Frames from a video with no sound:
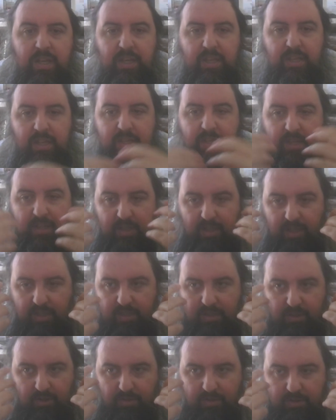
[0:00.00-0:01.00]
it
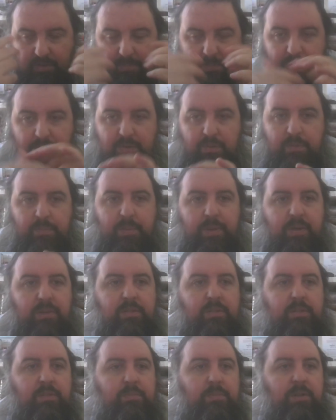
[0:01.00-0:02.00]
starts to mess with the
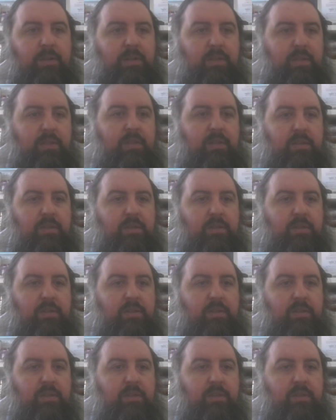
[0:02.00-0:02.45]
person's mind.